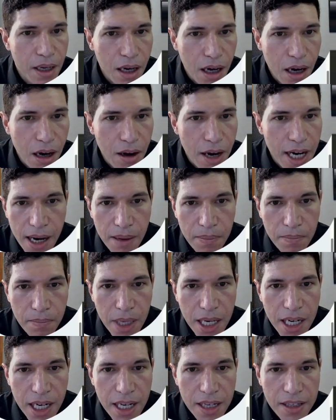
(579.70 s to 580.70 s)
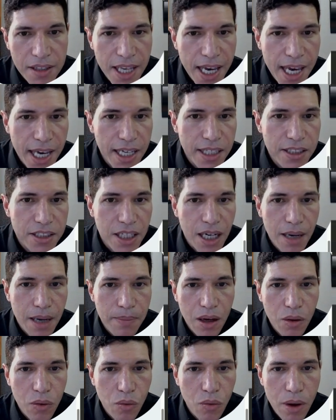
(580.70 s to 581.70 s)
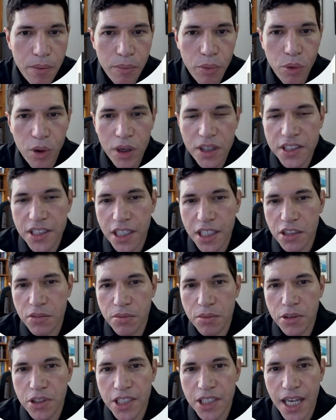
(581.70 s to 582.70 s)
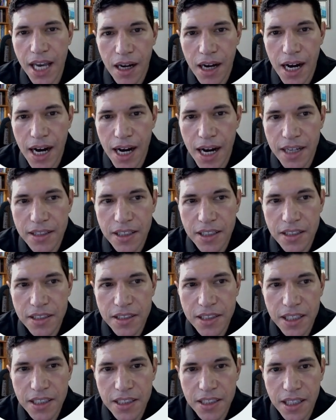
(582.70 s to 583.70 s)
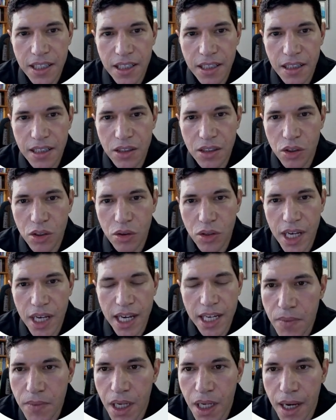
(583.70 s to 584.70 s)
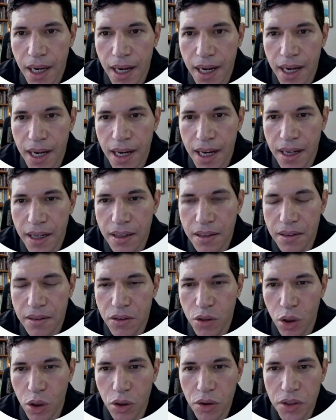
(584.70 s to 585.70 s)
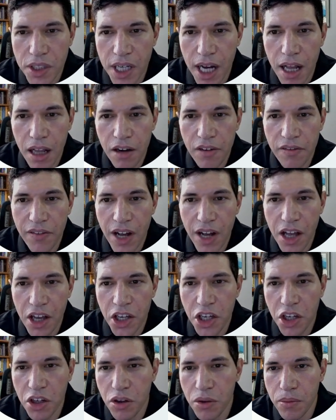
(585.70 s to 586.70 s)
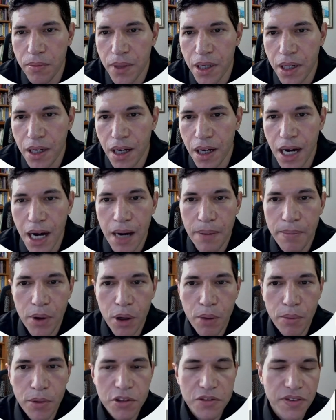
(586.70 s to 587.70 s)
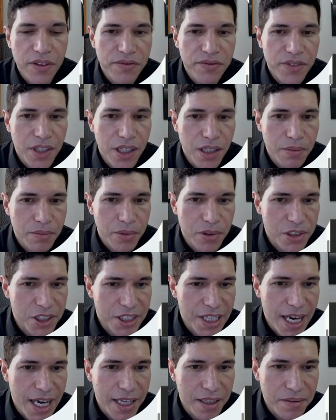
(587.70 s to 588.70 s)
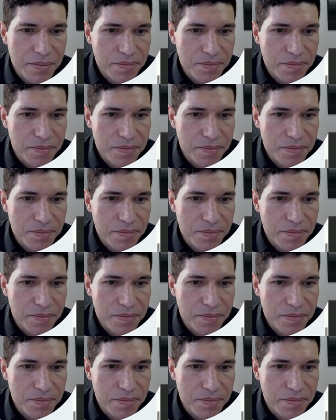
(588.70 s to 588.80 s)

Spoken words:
All right, median days up 1.6% to 62 days, and total dollar volume up almost 15%.